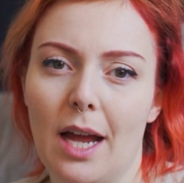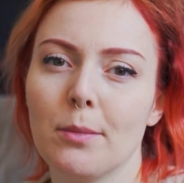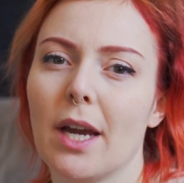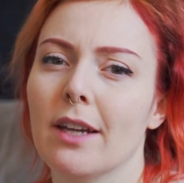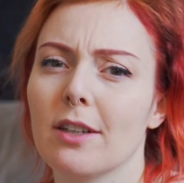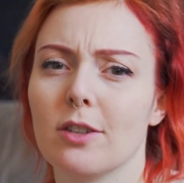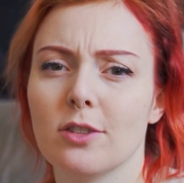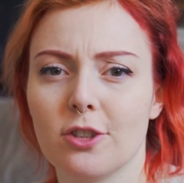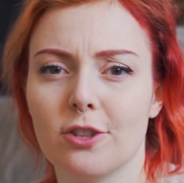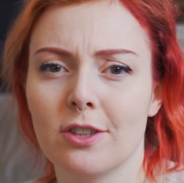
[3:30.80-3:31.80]
I'm kind of
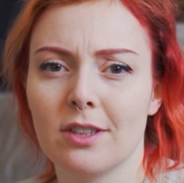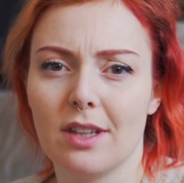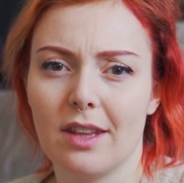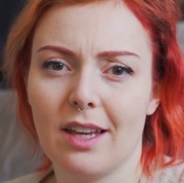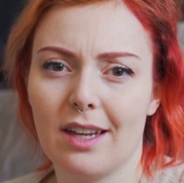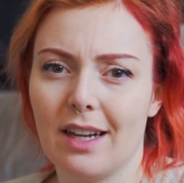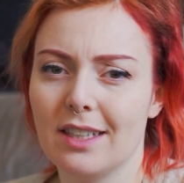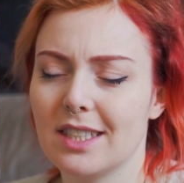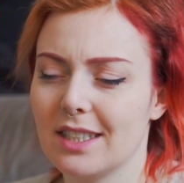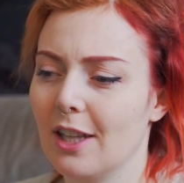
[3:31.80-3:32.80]
concerned that I
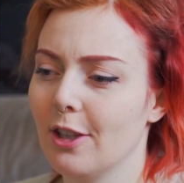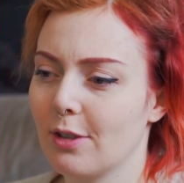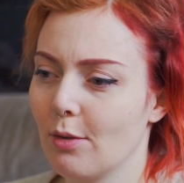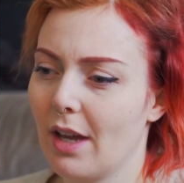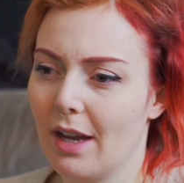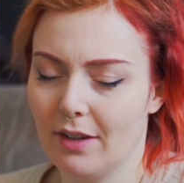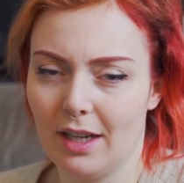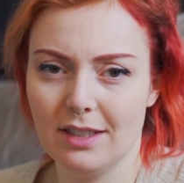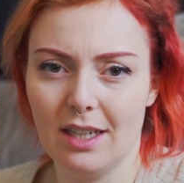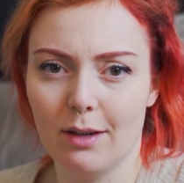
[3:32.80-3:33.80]
still don't have an
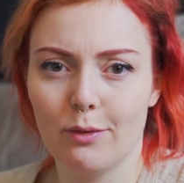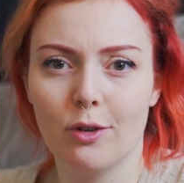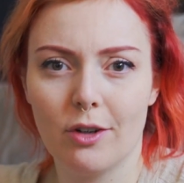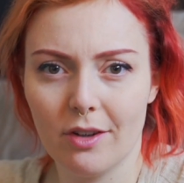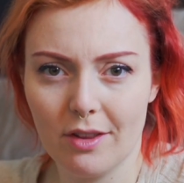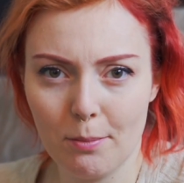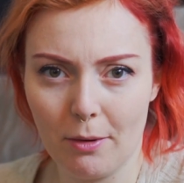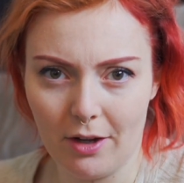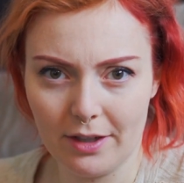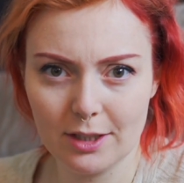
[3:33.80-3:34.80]
idea for the
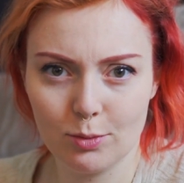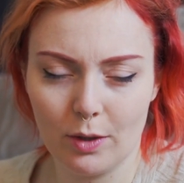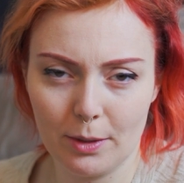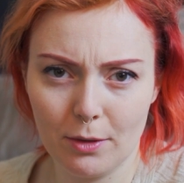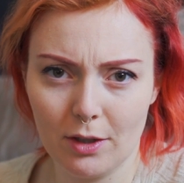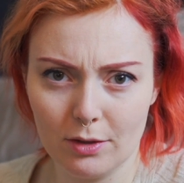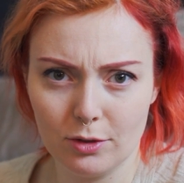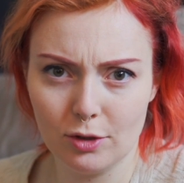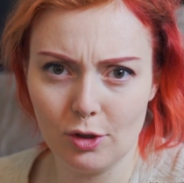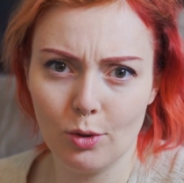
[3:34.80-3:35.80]
bodice, what I'm gonna
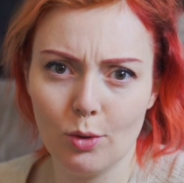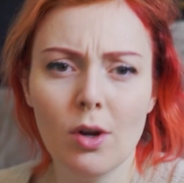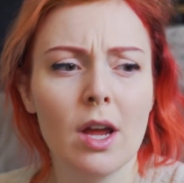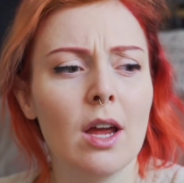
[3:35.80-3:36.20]
do